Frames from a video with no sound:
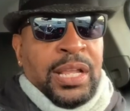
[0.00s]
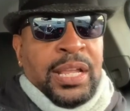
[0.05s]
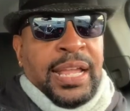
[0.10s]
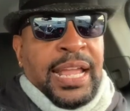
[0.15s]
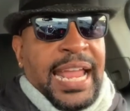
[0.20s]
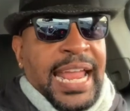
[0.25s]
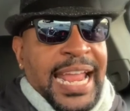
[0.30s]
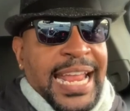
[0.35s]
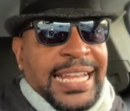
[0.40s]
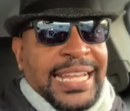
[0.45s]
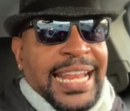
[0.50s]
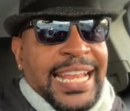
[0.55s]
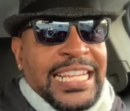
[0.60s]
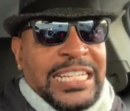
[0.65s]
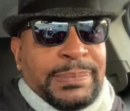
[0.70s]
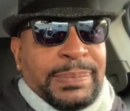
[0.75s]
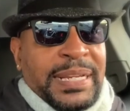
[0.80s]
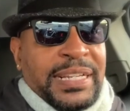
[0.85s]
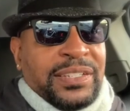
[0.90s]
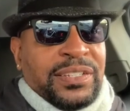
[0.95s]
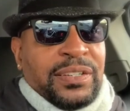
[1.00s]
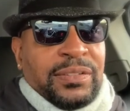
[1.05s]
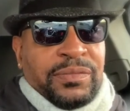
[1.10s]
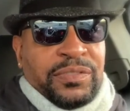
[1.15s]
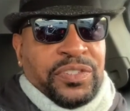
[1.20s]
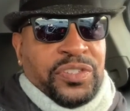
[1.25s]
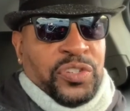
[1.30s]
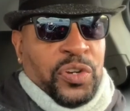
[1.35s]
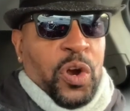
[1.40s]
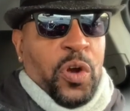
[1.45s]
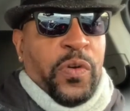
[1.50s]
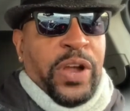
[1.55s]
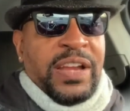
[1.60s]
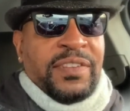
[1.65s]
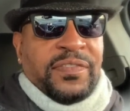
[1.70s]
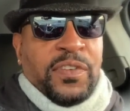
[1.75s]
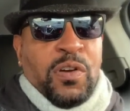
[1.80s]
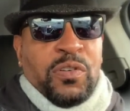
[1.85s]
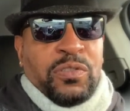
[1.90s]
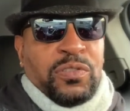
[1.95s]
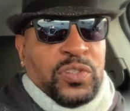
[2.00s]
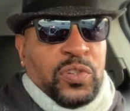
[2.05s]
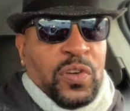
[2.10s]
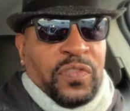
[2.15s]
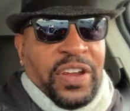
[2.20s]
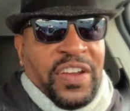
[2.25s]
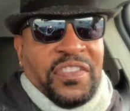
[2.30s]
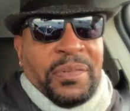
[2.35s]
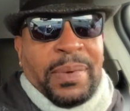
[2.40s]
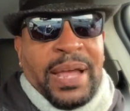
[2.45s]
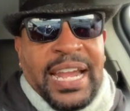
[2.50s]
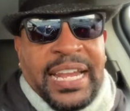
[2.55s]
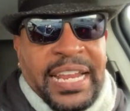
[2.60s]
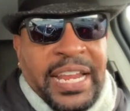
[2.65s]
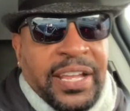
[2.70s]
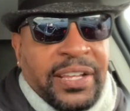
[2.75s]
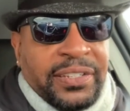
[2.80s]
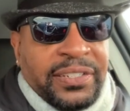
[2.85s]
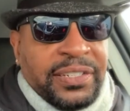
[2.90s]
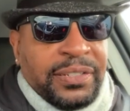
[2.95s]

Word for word: and Nesby's soaring vocals over everybody else.